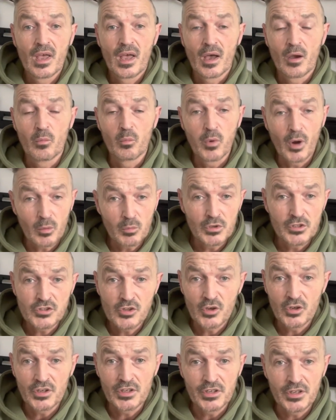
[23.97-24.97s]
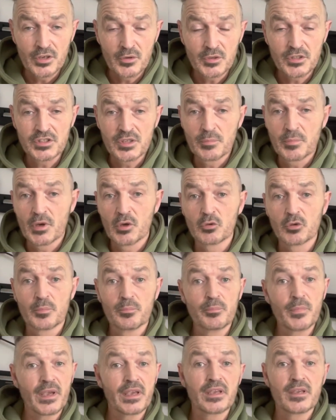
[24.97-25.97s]
and what we're trying to do is to build a
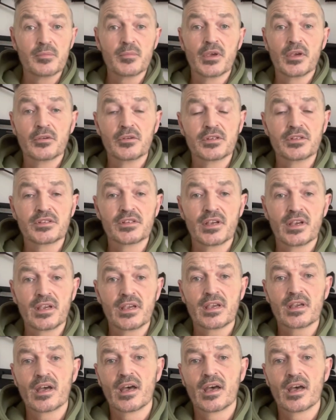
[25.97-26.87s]
big community,